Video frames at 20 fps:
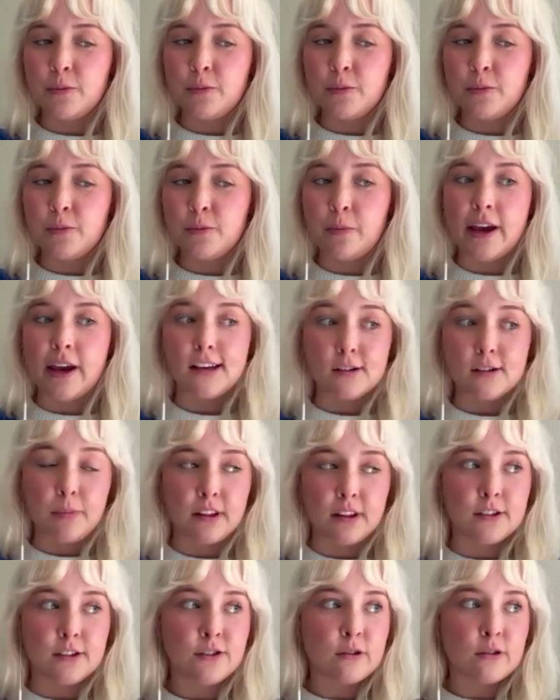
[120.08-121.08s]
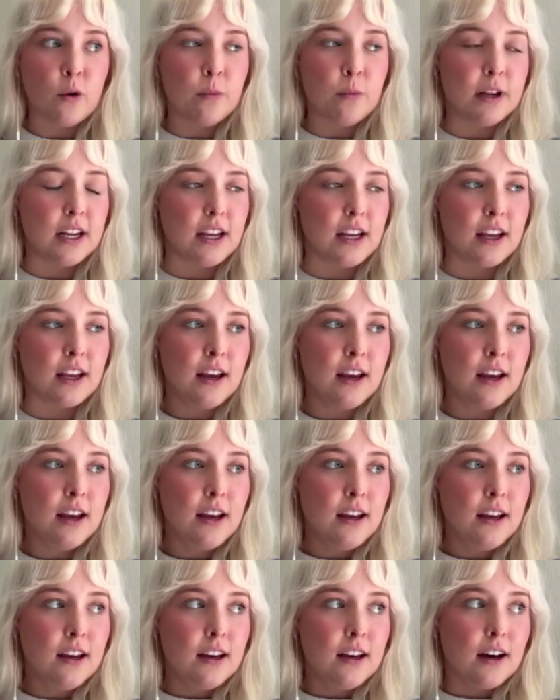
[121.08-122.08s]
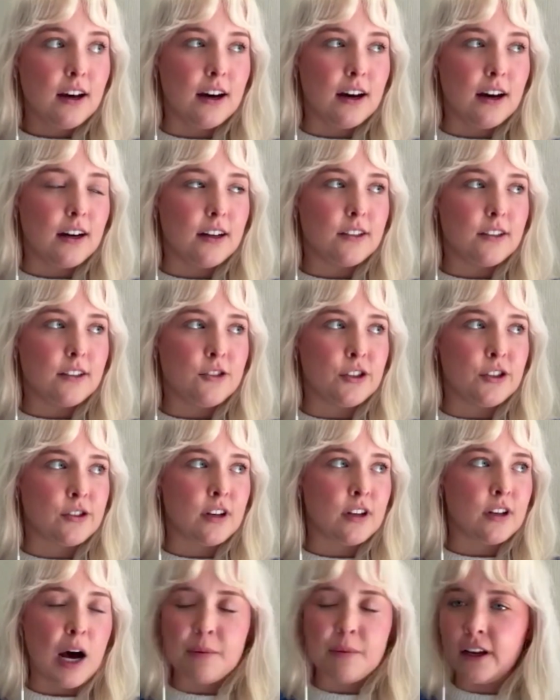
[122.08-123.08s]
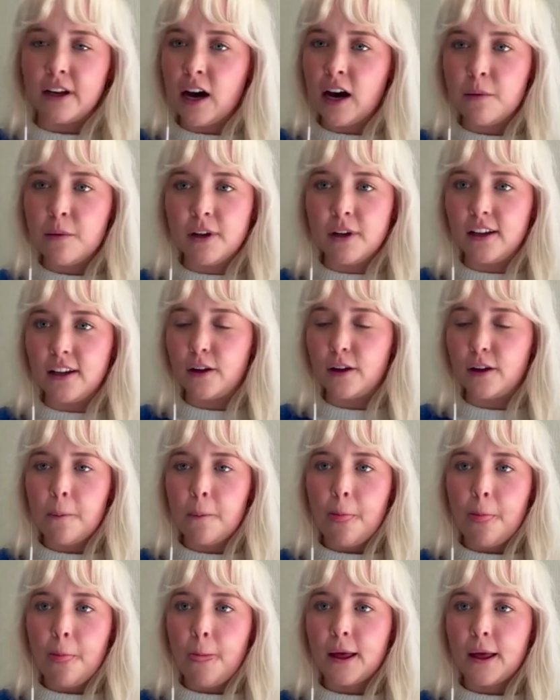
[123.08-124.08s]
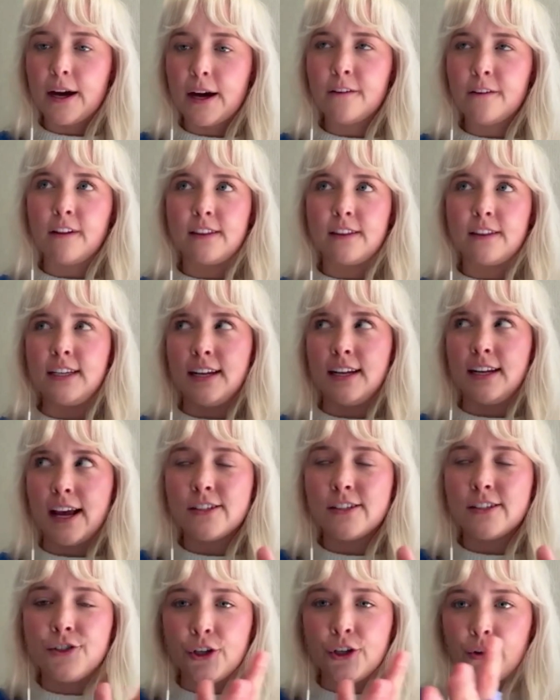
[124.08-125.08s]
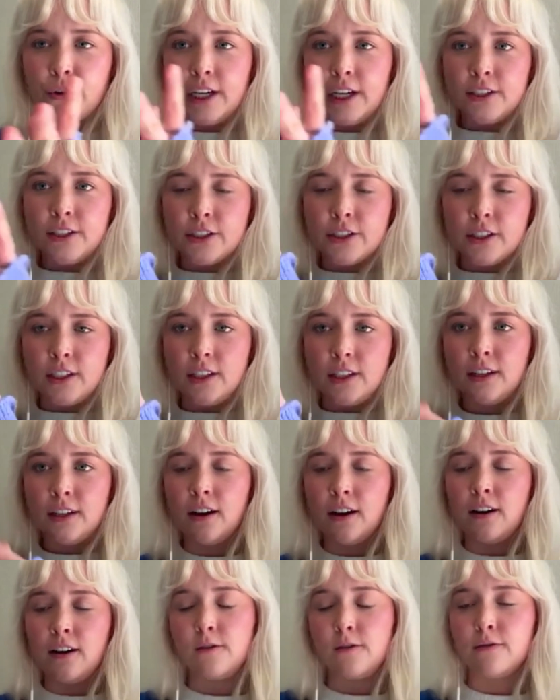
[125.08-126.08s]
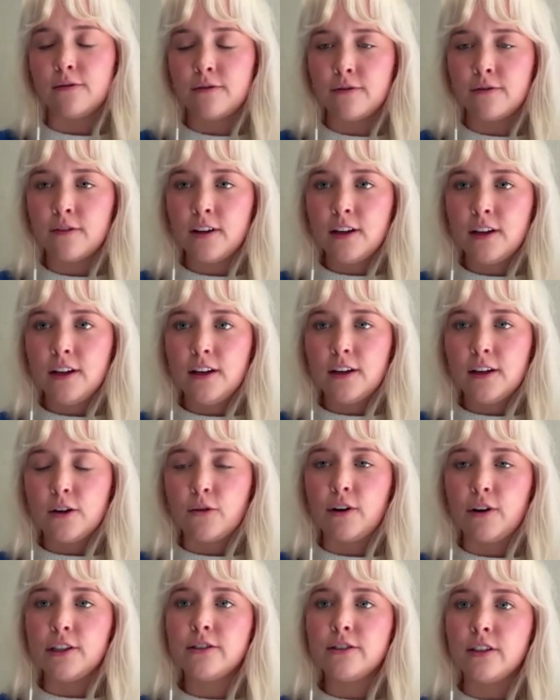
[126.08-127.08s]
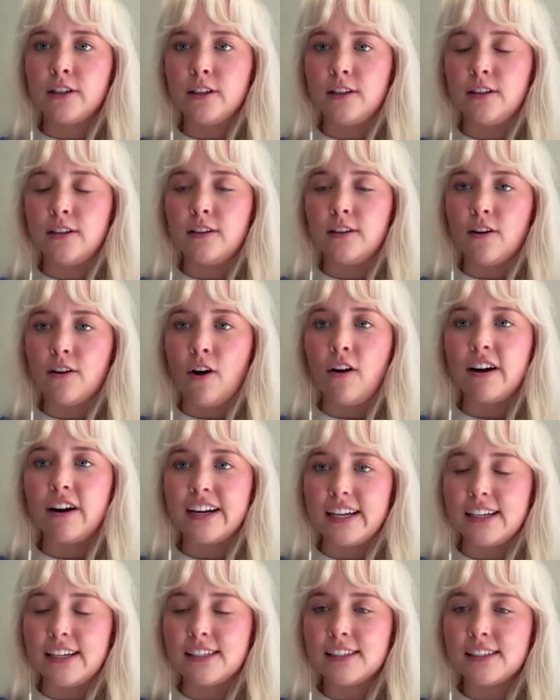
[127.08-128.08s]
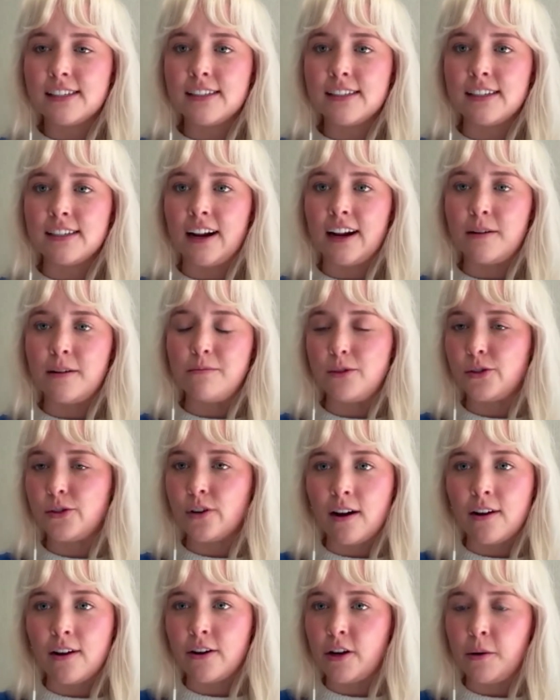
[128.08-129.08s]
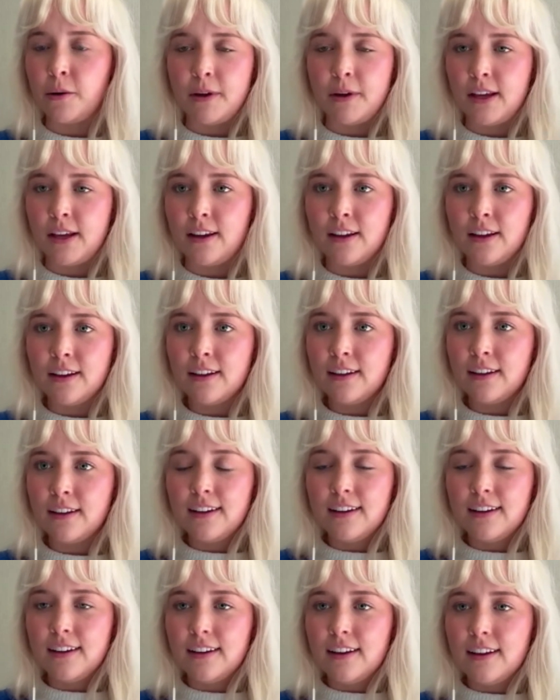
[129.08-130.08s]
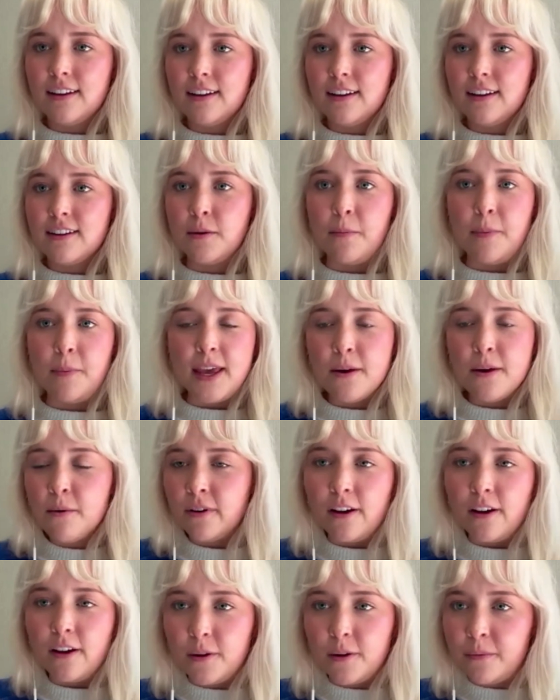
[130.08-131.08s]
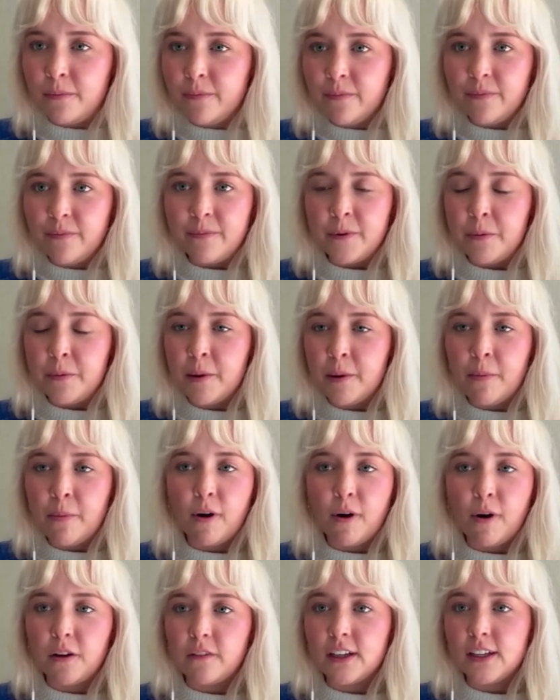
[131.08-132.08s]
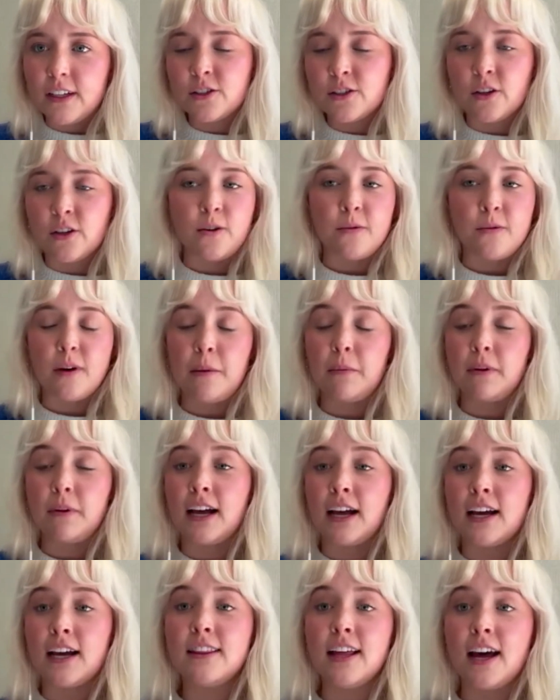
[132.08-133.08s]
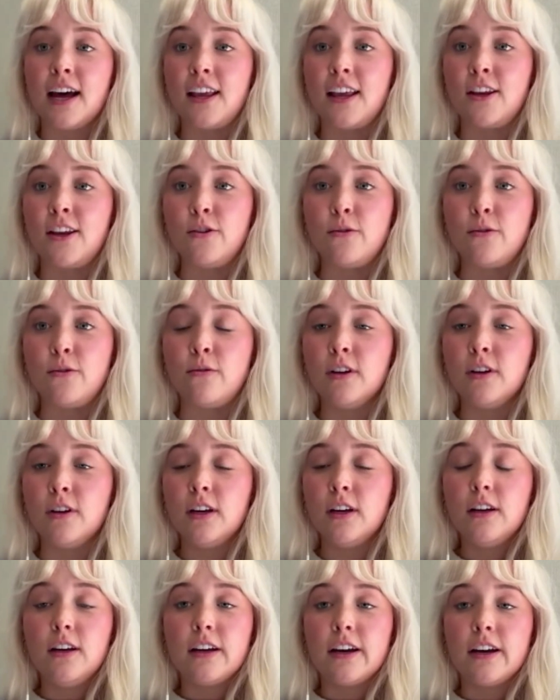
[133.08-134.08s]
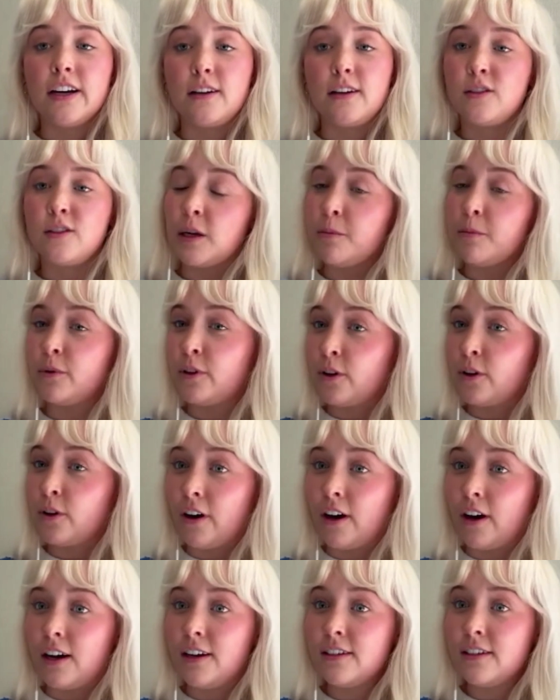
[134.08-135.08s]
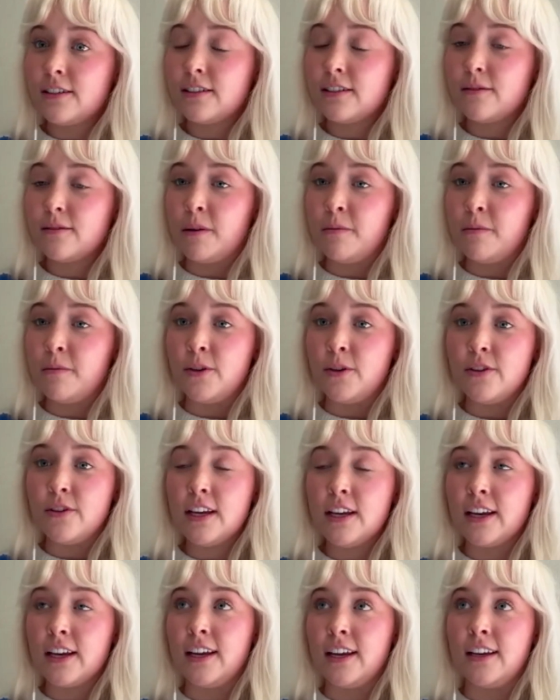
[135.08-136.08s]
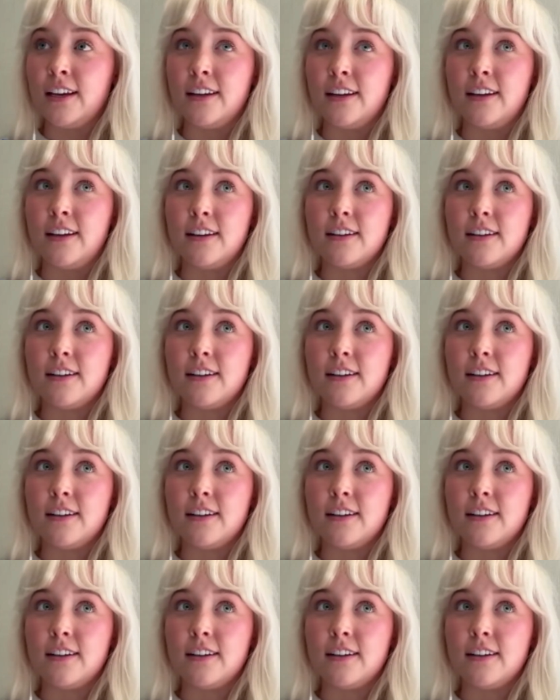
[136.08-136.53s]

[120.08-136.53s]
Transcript: but there's so many just up and coming, kind of like the next generation of Christian artists. And I'm just honored to be one of them, to be a part of it. So I'm glad that you kind of stumbled across my music and